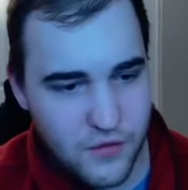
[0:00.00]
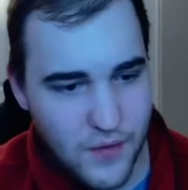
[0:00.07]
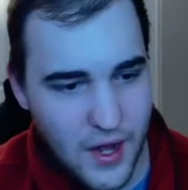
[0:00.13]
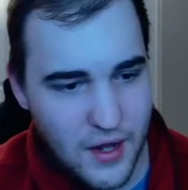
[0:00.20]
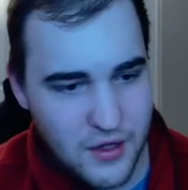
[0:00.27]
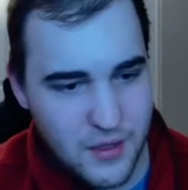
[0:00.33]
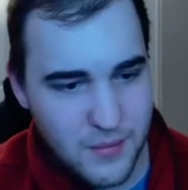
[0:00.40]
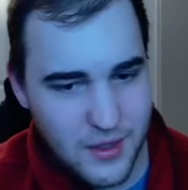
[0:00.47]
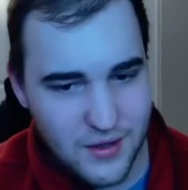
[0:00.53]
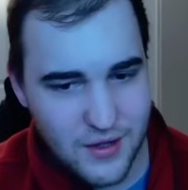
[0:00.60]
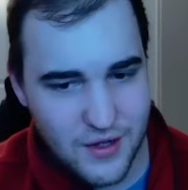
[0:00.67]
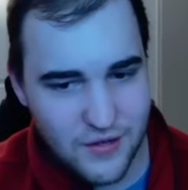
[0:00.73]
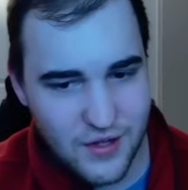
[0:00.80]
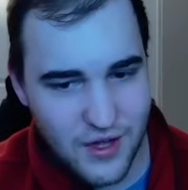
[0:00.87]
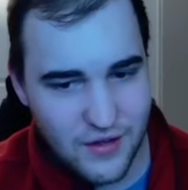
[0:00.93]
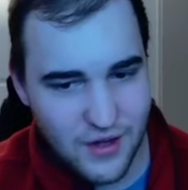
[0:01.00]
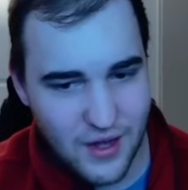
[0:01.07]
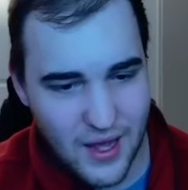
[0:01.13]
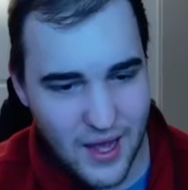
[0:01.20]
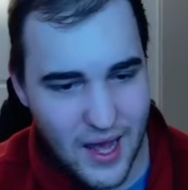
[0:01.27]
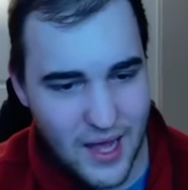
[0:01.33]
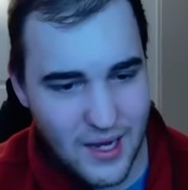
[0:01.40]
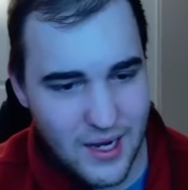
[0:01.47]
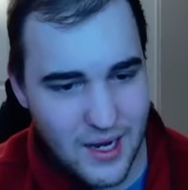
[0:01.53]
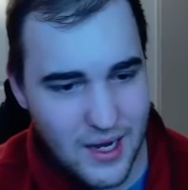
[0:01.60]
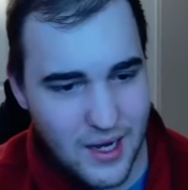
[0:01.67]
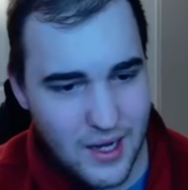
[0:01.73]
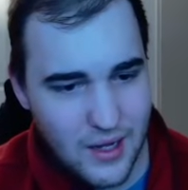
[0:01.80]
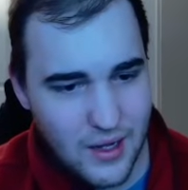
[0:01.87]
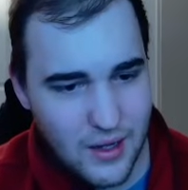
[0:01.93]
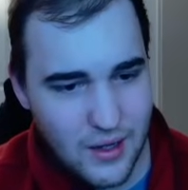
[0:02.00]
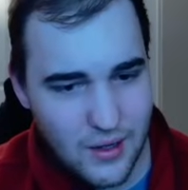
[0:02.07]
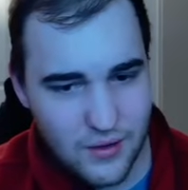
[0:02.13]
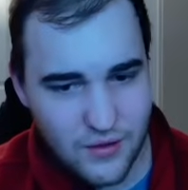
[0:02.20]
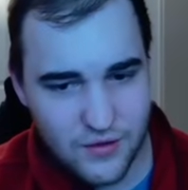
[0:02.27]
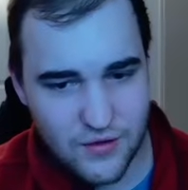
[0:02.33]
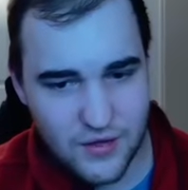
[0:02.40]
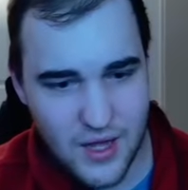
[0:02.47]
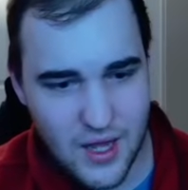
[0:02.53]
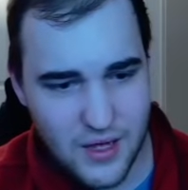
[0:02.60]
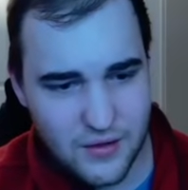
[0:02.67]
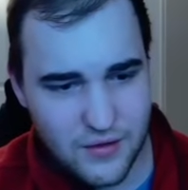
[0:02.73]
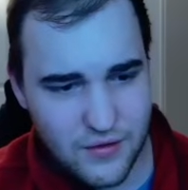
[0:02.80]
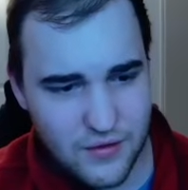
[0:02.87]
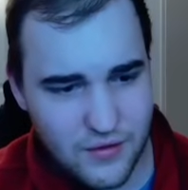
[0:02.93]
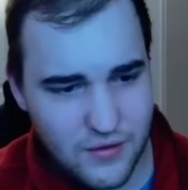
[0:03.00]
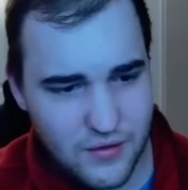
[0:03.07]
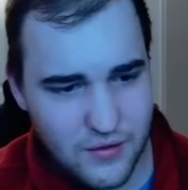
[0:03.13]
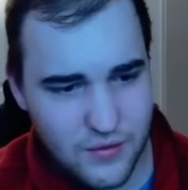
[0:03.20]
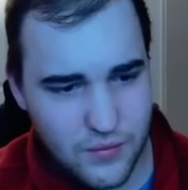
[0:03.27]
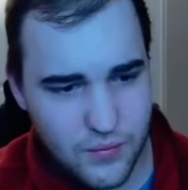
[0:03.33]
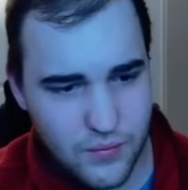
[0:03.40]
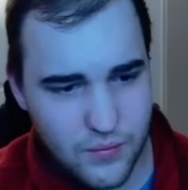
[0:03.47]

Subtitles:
volume that this has had since